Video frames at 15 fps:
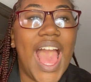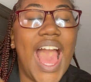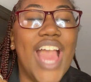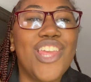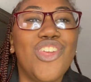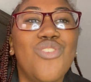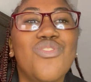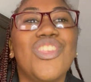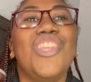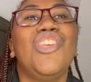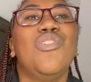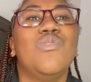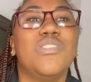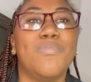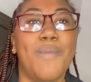I usually
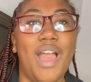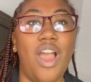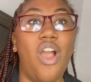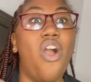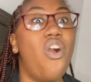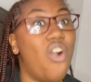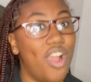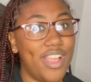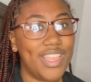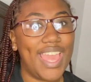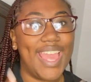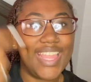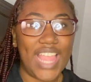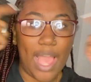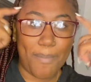use my heart
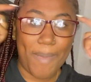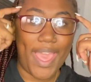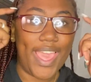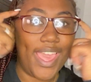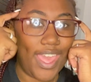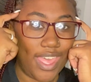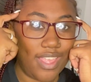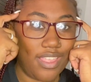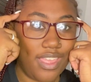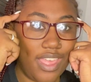and not my head.